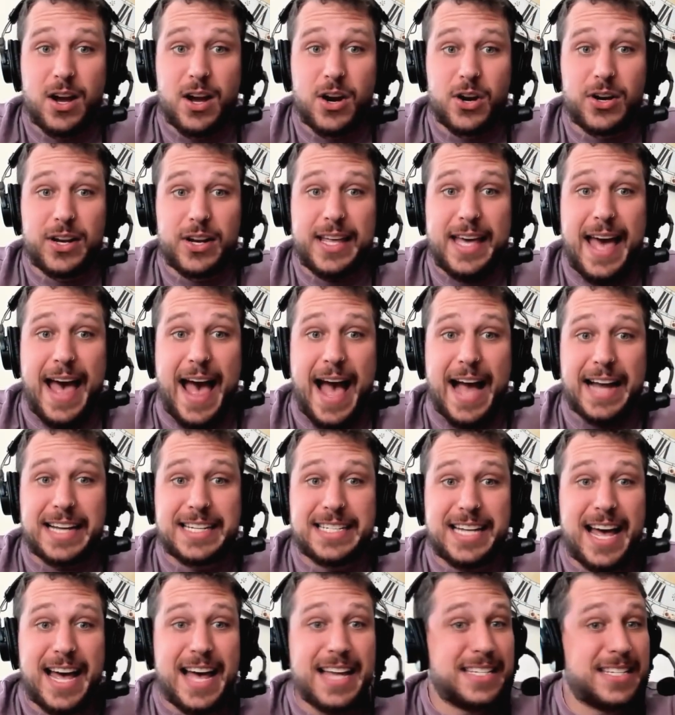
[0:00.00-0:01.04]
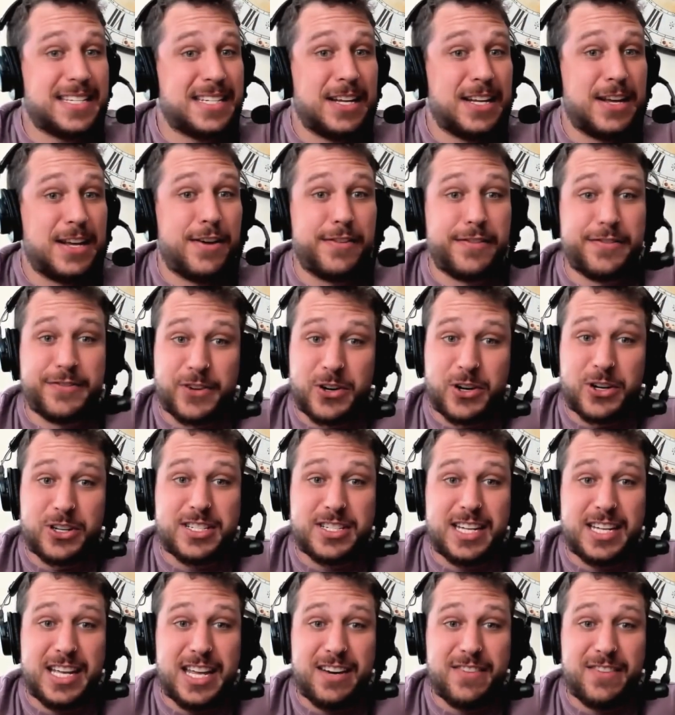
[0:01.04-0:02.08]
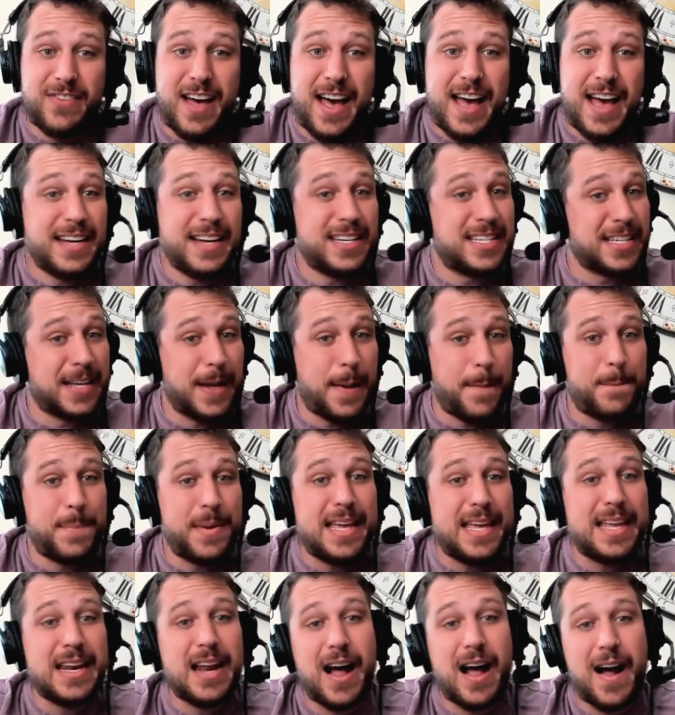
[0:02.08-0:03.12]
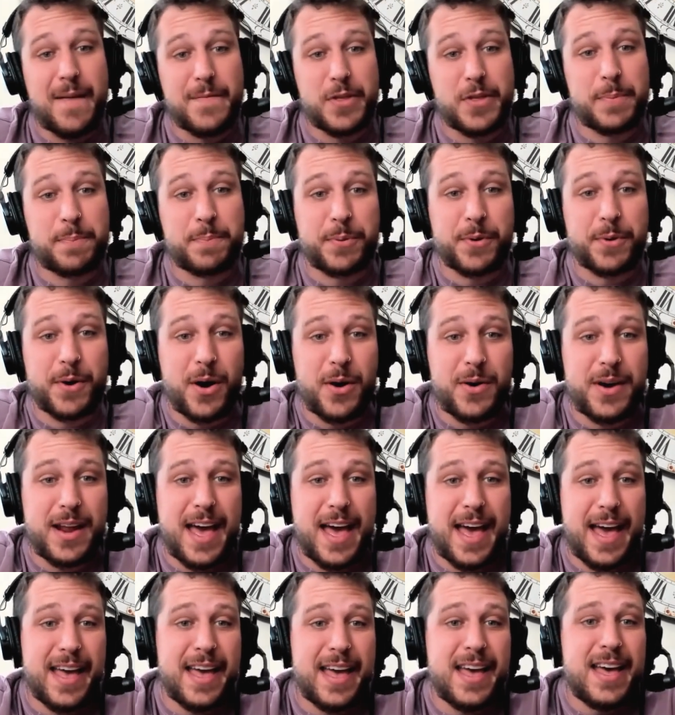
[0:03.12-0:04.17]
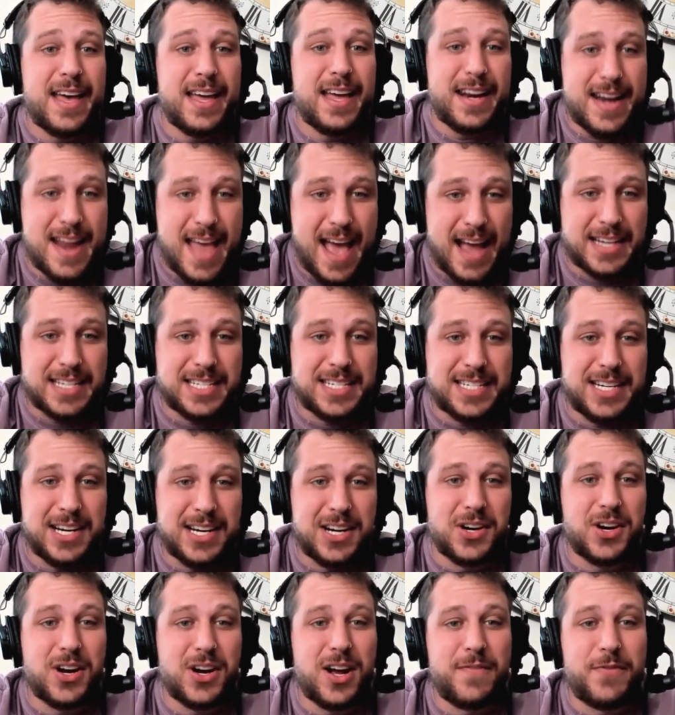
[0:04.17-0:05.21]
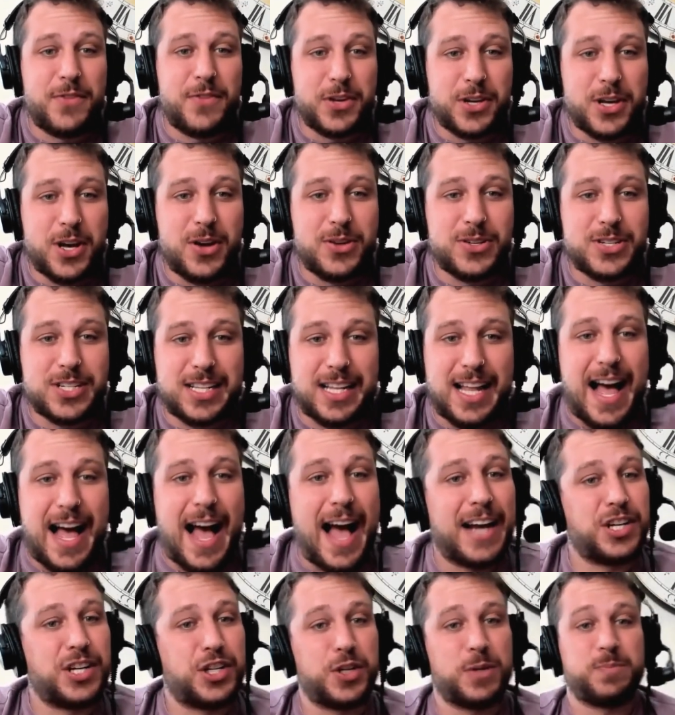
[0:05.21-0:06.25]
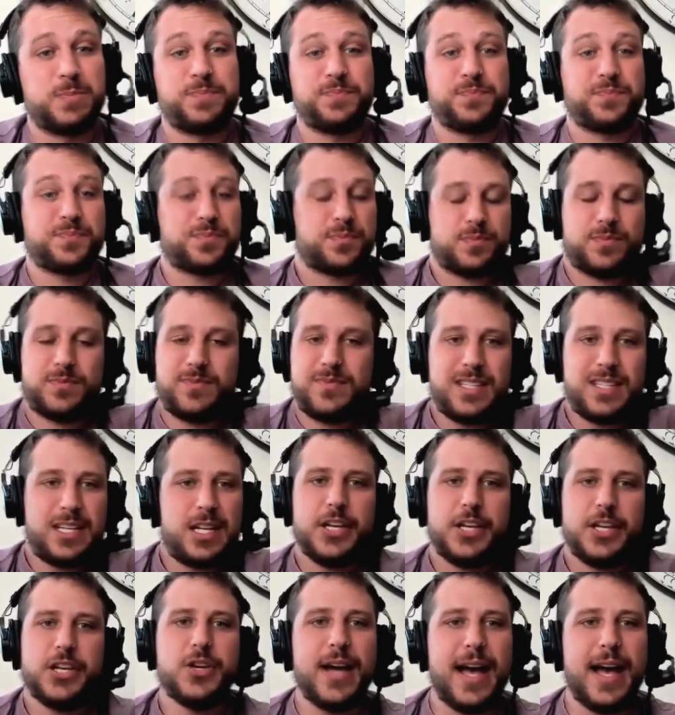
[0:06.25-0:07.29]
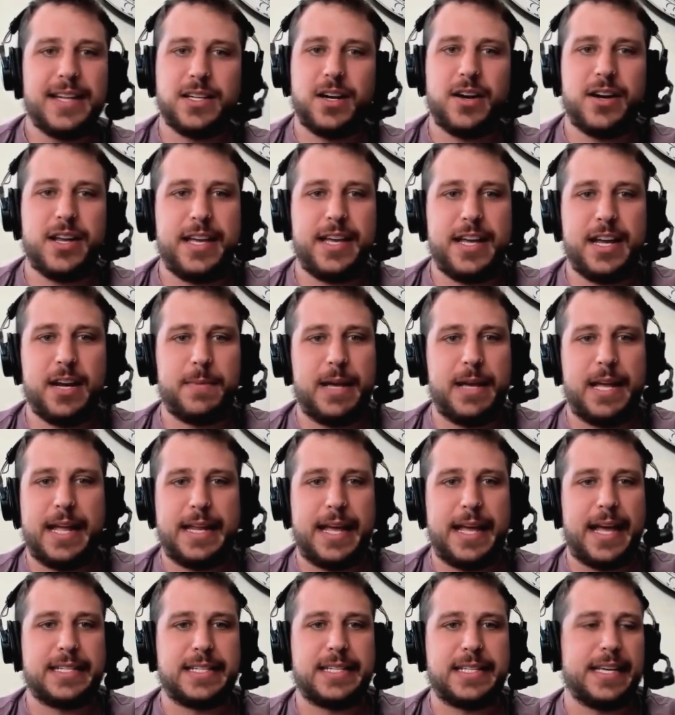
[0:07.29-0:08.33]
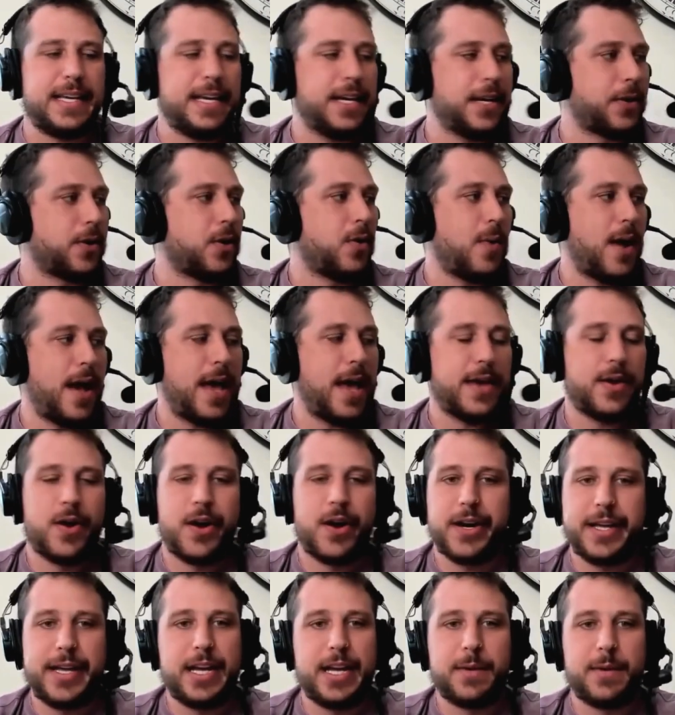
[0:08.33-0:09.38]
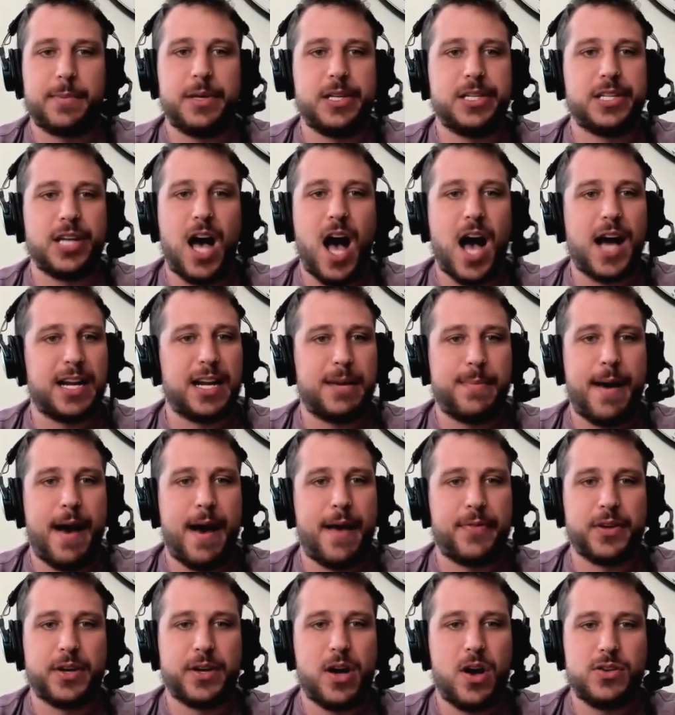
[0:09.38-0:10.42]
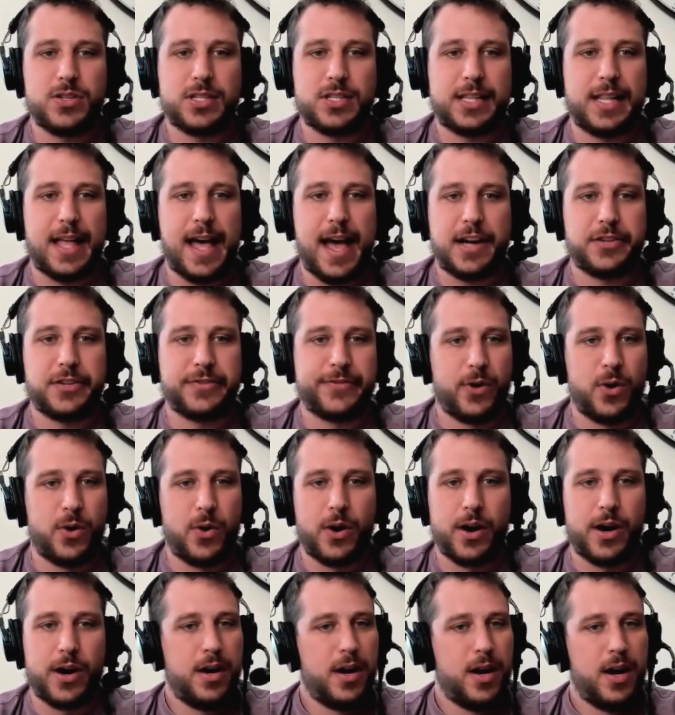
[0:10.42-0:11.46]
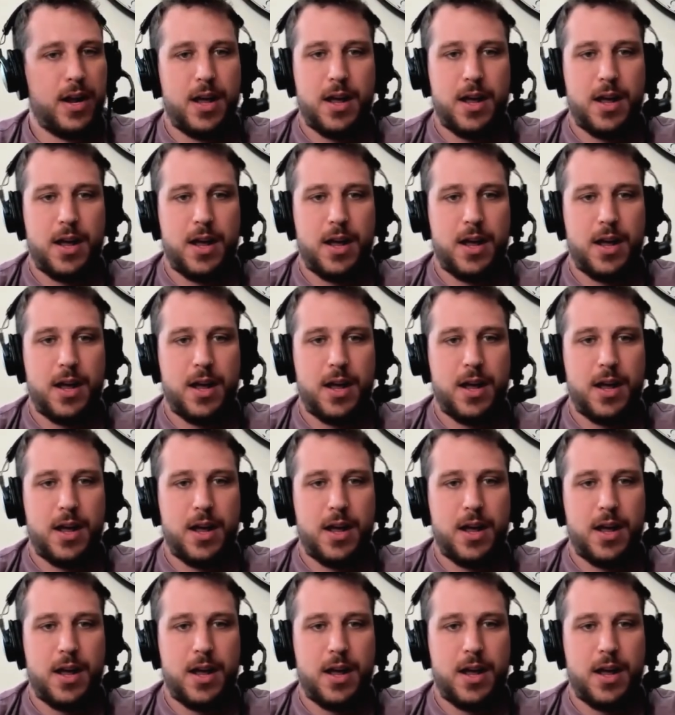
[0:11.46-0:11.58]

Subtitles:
early access, first invite to compete on the pro day next year of the Ghost Clash. You guys already hear me. It's a year away. You already hear me talking about the Ghost Clash 4.